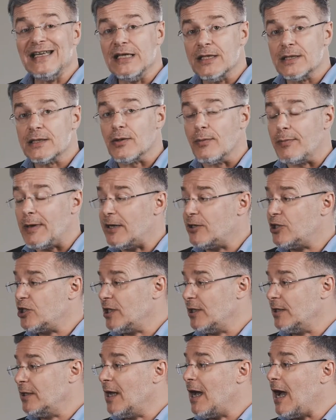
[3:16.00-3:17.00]
in supply
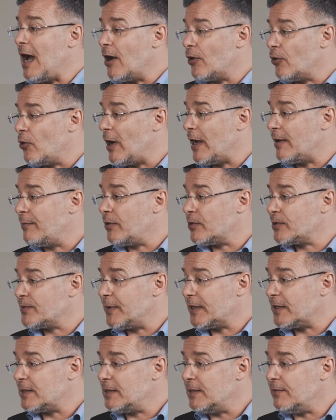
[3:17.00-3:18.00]
chain, ROI
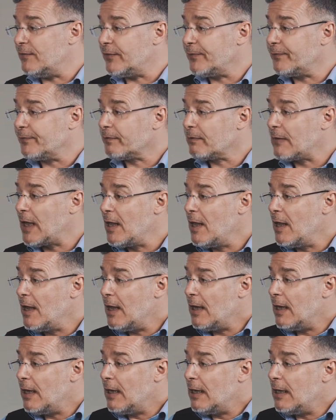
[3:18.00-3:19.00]
perspective.
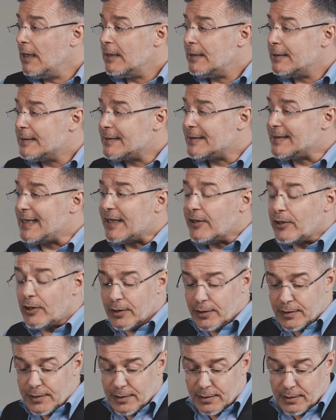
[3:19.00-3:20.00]

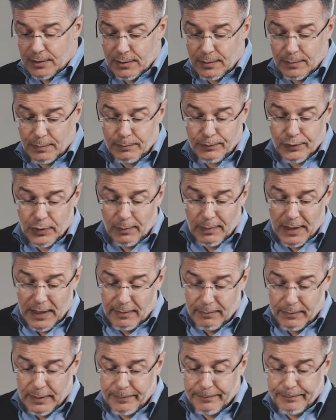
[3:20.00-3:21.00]
Second
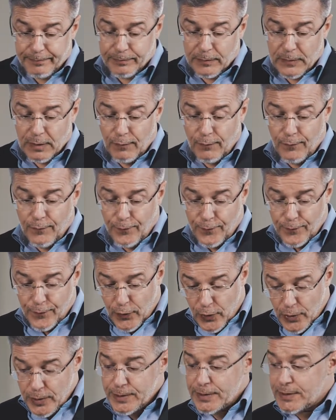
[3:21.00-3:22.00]
problem,
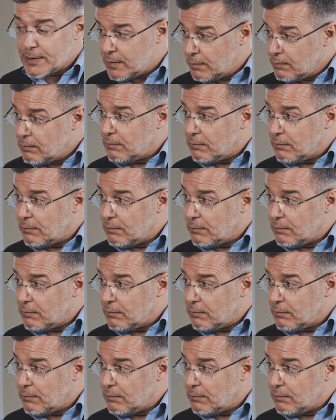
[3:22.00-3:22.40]
first